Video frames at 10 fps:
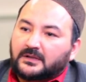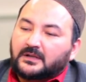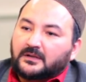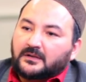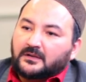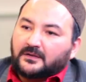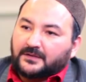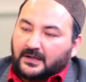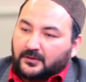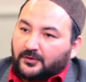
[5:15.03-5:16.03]
So there's
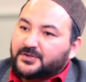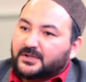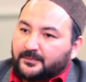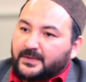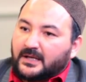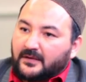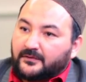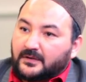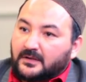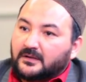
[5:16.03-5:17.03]
psychological
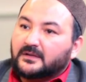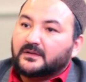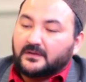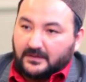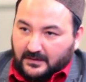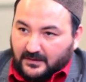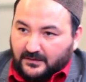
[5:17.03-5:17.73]
behavior mm -hmm.